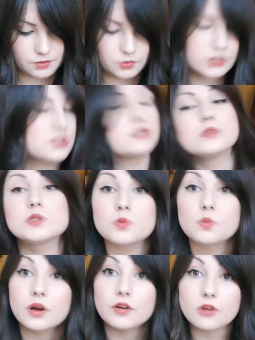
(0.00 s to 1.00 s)
which
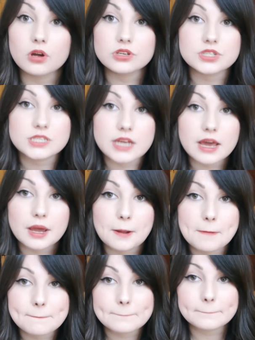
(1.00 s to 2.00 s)
is what I've got on just now.